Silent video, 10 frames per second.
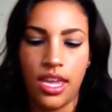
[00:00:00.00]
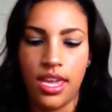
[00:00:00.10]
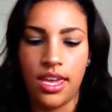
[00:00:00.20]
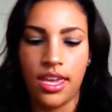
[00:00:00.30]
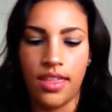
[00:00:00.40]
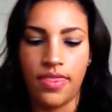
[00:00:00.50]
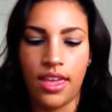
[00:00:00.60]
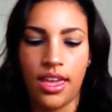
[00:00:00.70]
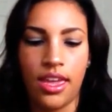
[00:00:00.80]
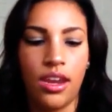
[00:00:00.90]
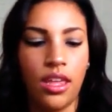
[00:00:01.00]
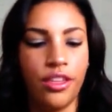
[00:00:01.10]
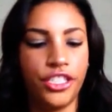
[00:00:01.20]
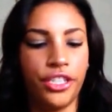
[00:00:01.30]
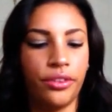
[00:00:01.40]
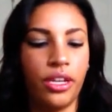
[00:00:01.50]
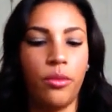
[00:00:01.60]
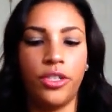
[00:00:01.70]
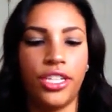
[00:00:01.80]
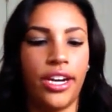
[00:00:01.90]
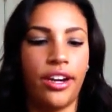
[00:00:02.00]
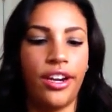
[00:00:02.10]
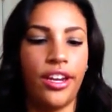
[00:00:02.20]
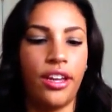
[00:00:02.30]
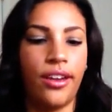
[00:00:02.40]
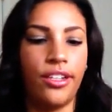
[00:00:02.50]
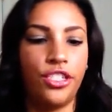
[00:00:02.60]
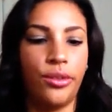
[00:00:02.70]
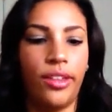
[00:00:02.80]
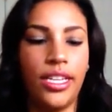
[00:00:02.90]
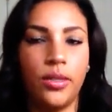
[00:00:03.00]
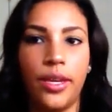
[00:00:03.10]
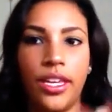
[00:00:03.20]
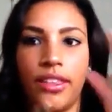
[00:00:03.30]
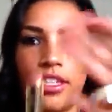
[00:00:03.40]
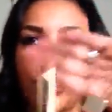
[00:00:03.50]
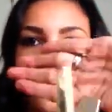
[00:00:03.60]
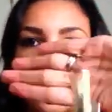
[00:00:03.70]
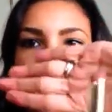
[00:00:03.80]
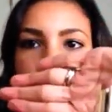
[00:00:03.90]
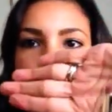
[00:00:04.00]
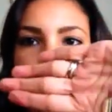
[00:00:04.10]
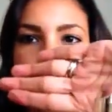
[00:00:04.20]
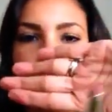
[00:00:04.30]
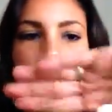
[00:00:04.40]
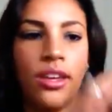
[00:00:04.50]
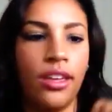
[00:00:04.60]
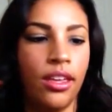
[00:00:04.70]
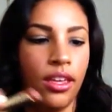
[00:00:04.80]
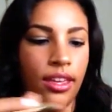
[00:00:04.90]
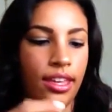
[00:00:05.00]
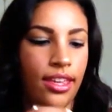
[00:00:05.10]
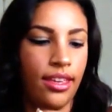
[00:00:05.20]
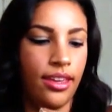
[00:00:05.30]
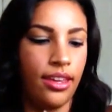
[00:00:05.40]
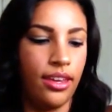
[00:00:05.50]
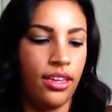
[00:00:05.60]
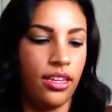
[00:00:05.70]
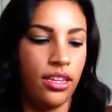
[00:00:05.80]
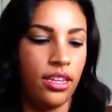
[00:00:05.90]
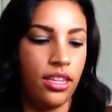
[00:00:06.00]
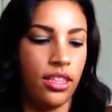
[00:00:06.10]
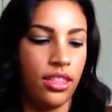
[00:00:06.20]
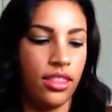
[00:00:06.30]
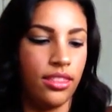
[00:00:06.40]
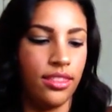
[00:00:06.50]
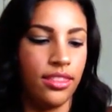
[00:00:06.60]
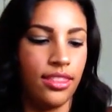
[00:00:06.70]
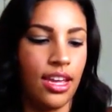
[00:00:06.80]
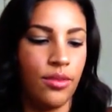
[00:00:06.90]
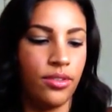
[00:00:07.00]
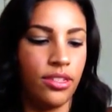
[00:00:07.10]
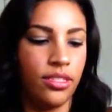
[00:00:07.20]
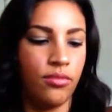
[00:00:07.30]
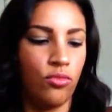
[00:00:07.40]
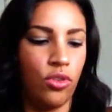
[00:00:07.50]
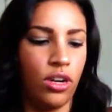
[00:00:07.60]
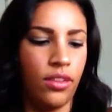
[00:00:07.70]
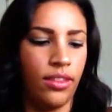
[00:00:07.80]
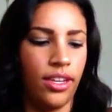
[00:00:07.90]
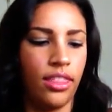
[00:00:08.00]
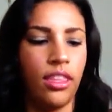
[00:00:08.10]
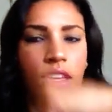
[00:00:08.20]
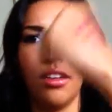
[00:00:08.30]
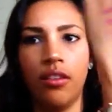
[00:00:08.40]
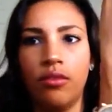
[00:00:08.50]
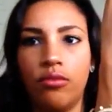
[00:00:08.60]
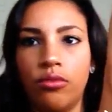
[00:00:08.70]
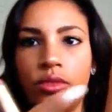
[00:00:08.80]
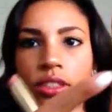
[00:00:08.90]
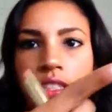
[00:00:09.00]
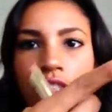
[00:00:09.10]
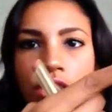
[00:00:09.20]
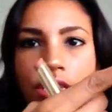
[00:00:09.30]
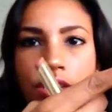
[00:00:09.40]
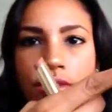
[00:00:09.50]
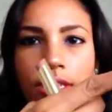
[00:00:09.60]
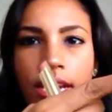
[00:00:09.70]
And then the sheer linen, which I already kind of showed last week, and that's just like a nude. And that one's more on like the really just nude